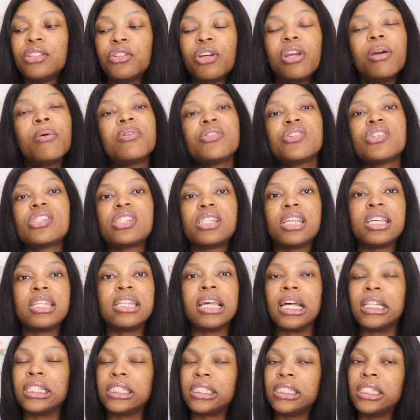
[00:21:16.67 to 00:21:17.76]
Doi was just saying
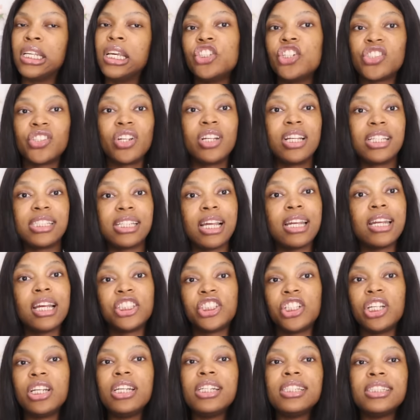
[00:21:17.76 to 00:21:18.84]
that she doesn't understand that
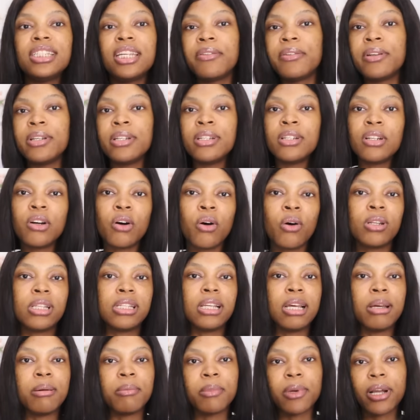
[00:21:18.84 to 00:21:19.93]
she is giving all
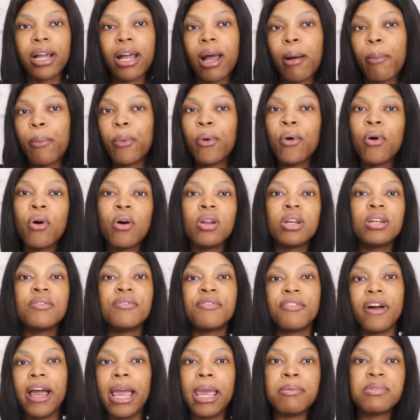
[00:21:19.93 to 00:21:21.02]
them Capone
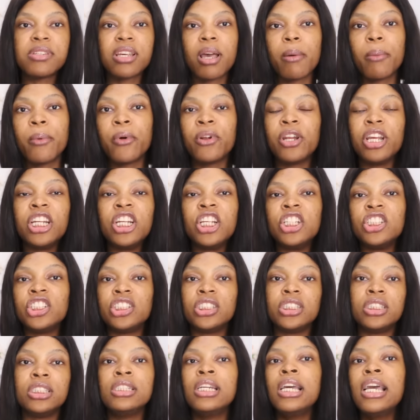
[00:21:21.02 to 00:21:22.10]
vibes, Capone
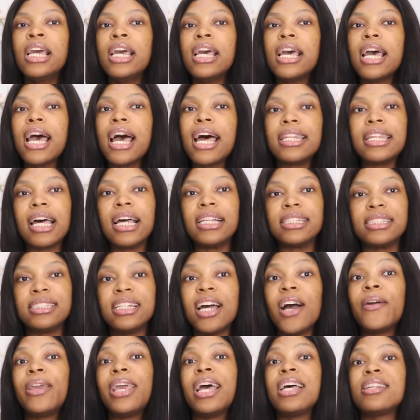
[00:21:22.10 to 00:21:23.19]
energy, and that
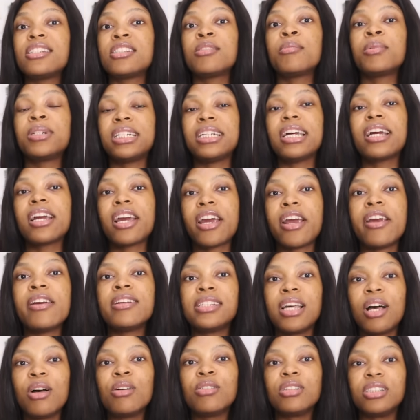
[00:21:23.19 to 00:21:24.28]
now he has somebody that
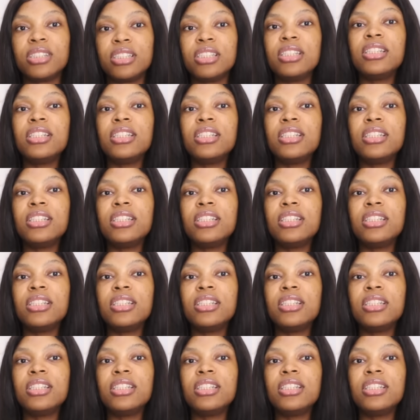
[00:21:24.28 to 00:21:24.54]
carries out